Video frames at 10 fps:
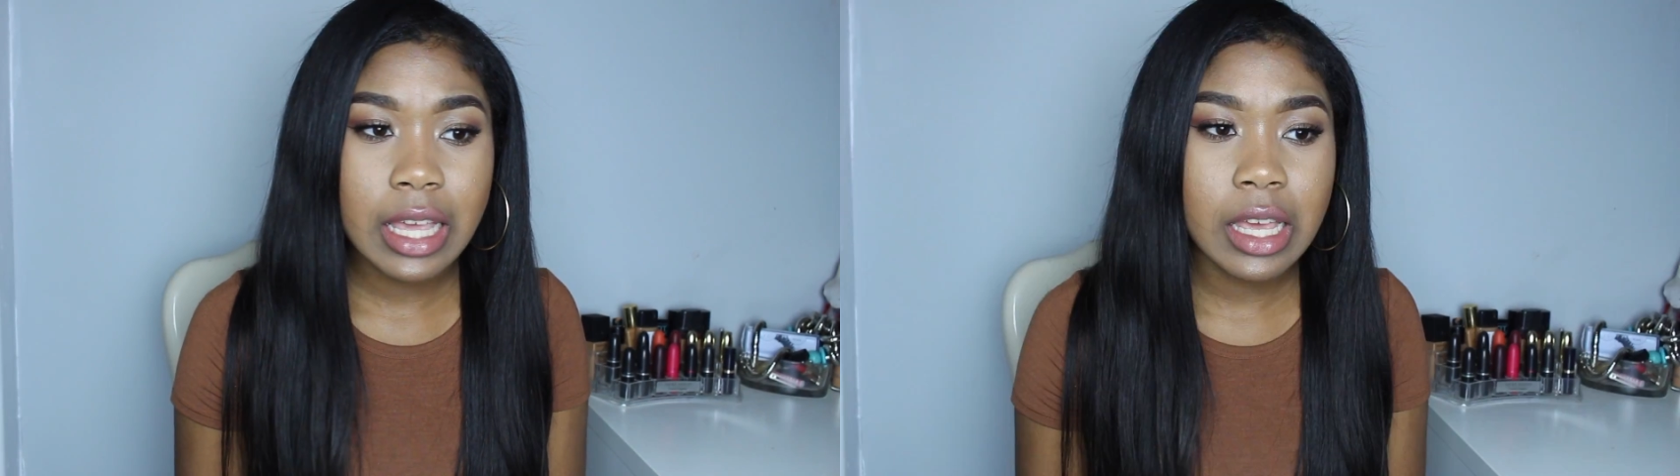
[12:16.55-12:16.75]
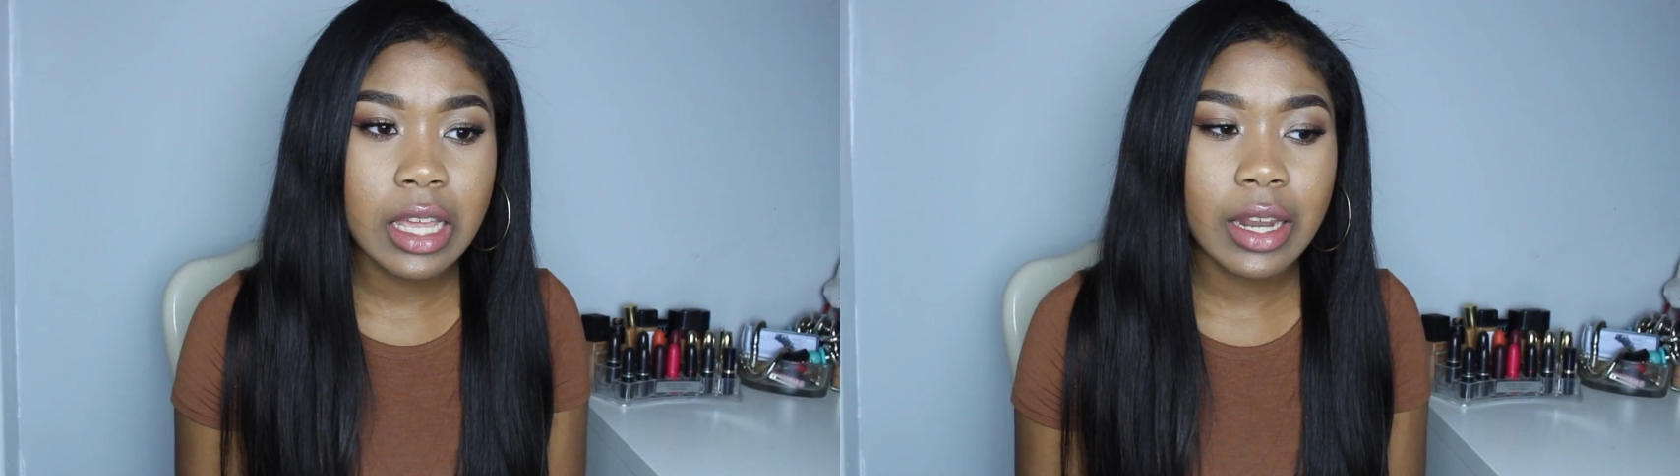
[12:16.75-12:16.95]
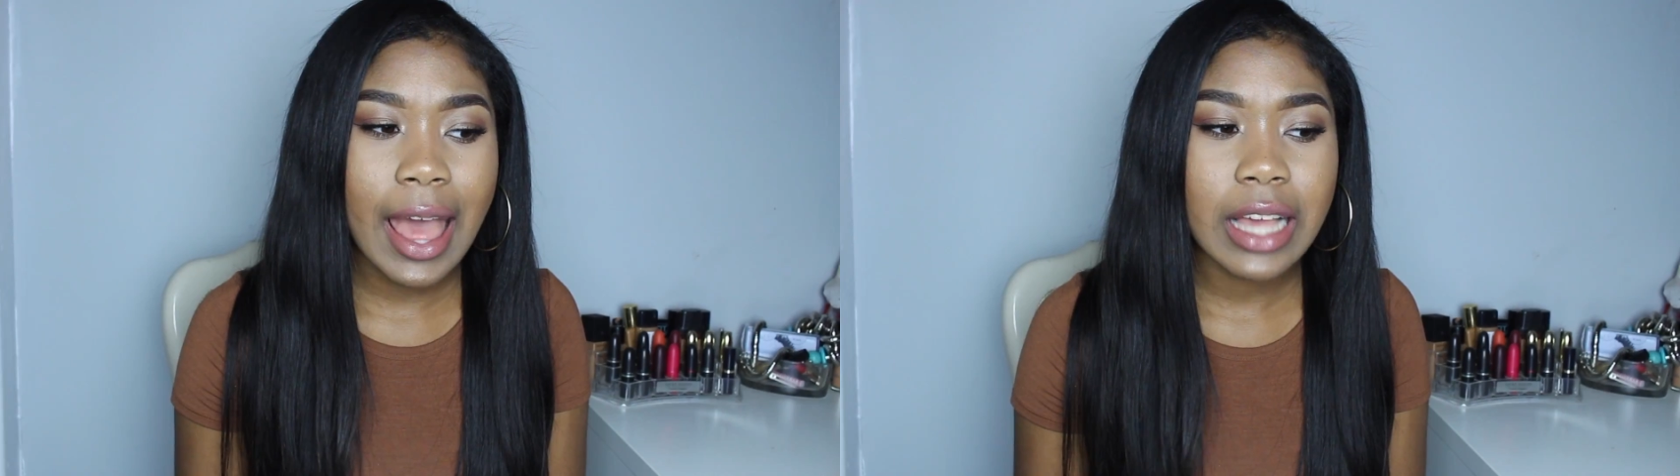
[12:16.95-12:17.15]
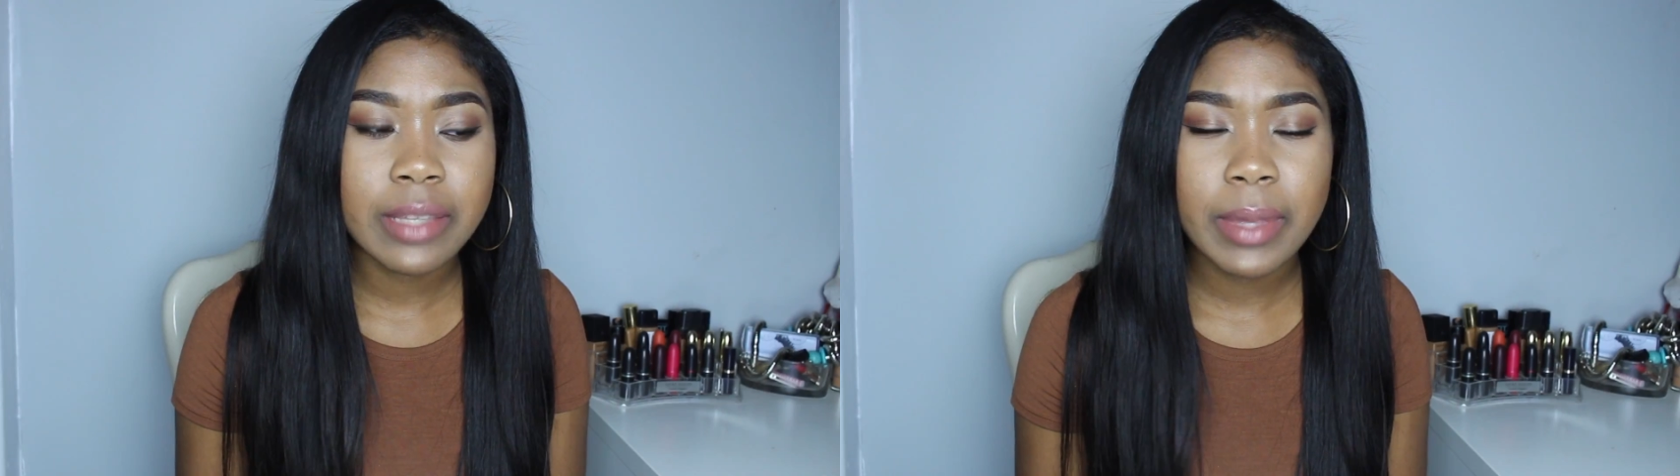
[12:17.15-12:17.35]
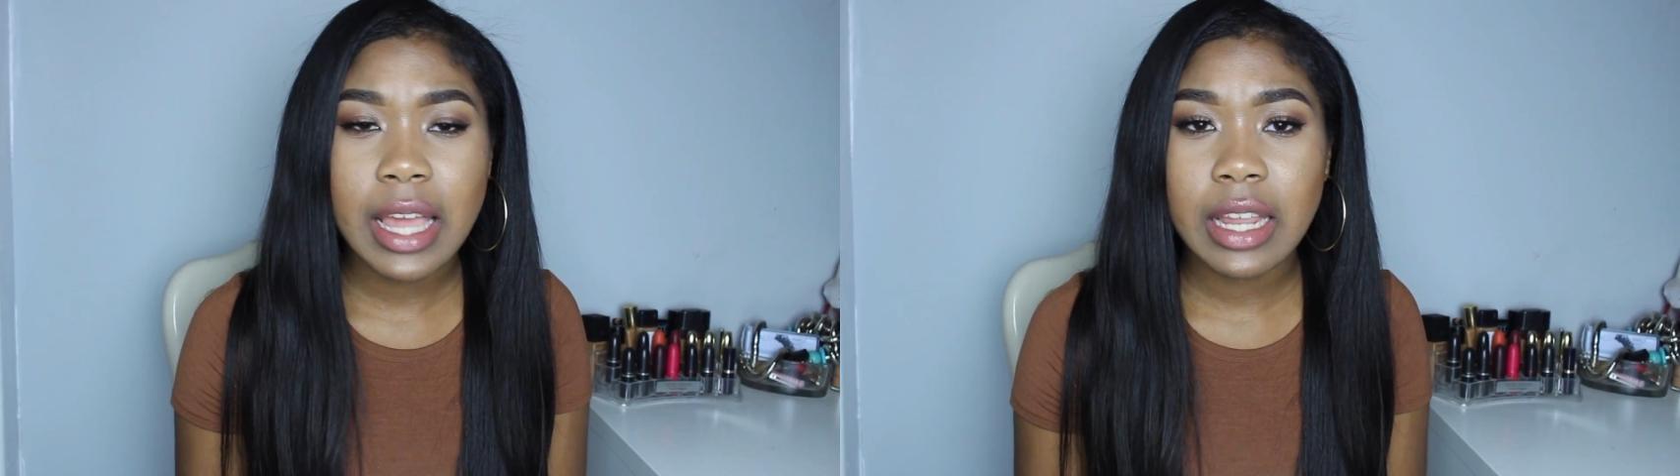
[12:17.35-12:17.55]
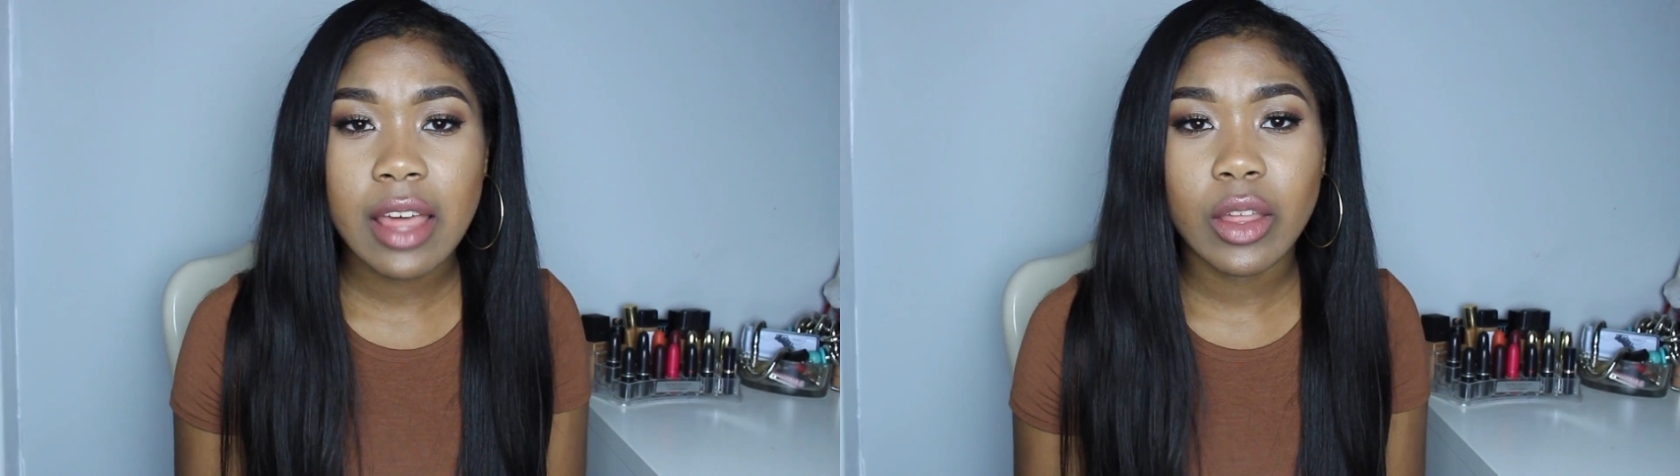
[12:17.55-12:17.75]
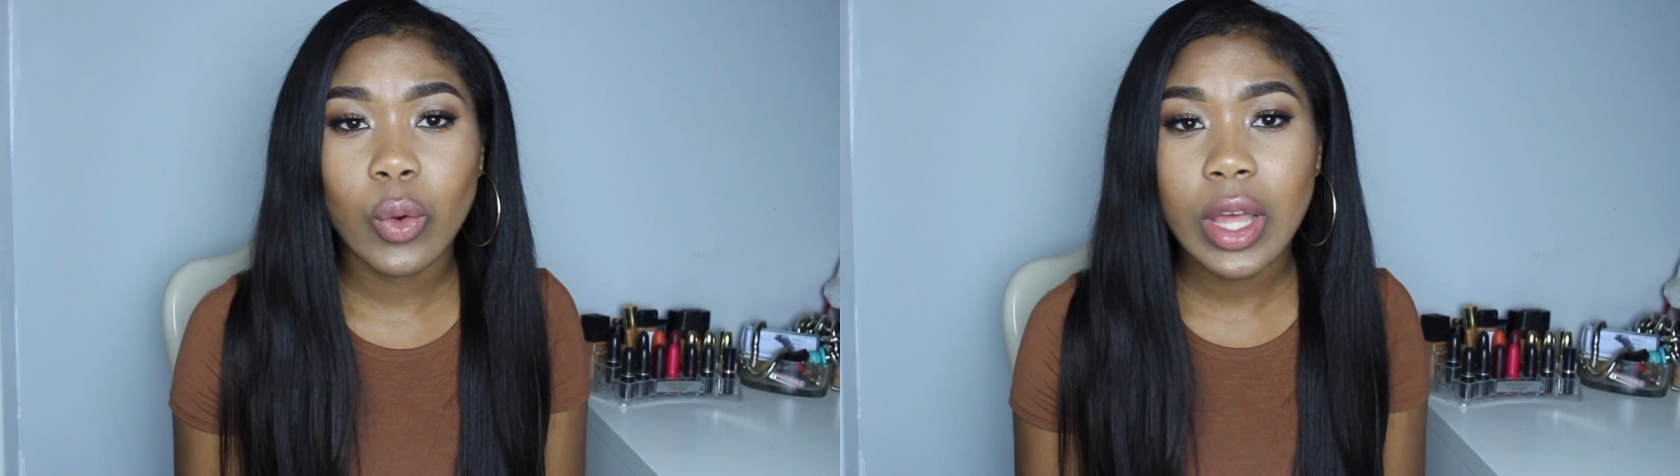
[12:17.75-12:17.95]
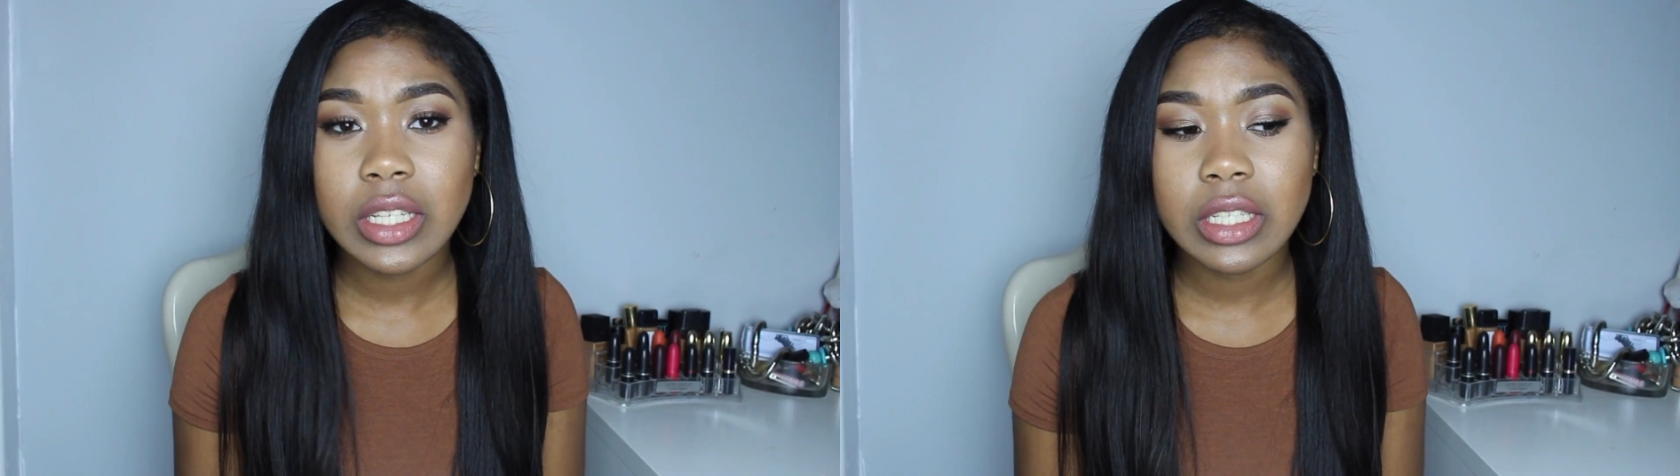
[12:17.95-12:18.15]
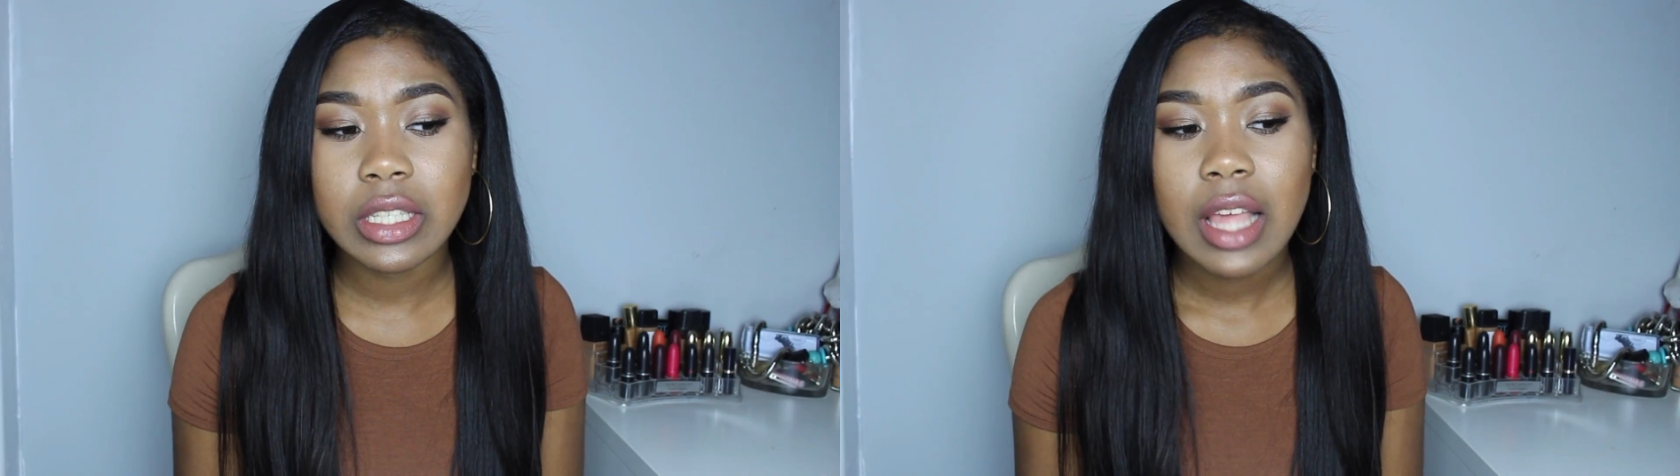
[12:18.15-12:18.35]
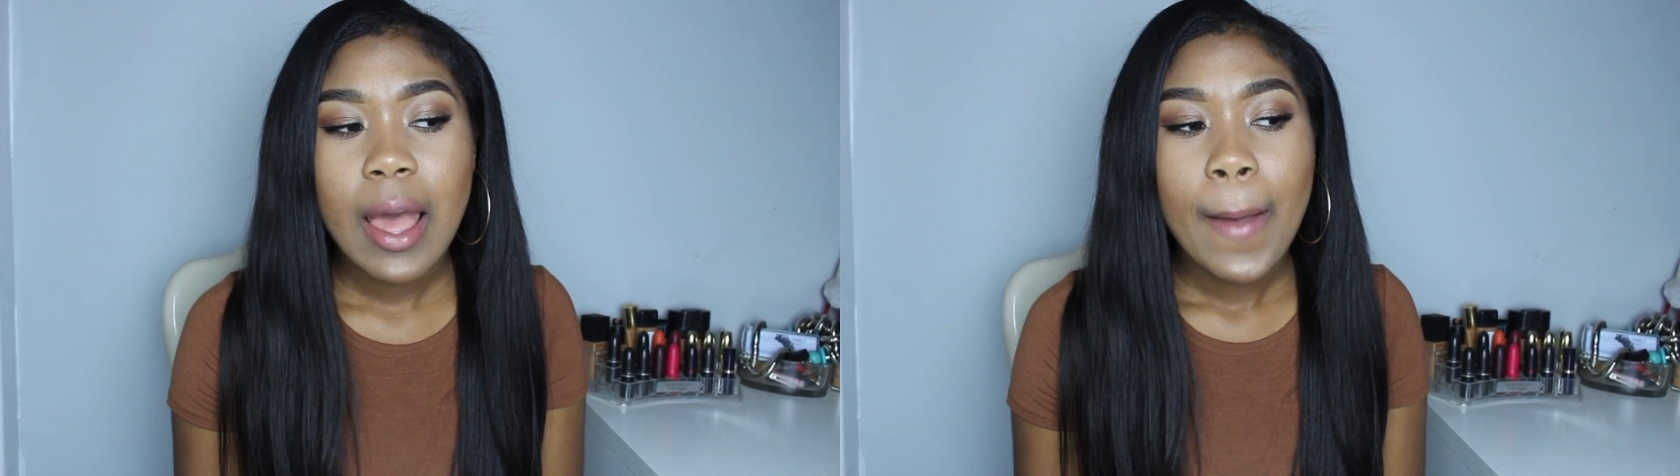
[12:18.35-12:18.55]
and ask me any other questions.